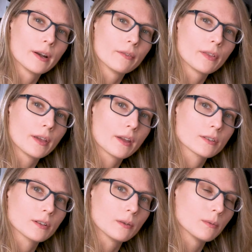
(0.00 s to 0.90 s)
and everything,
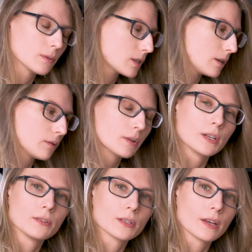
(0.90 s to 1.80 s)
so I'll see if you want
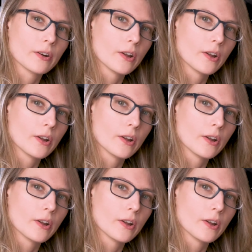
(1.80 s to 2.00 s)
to use that or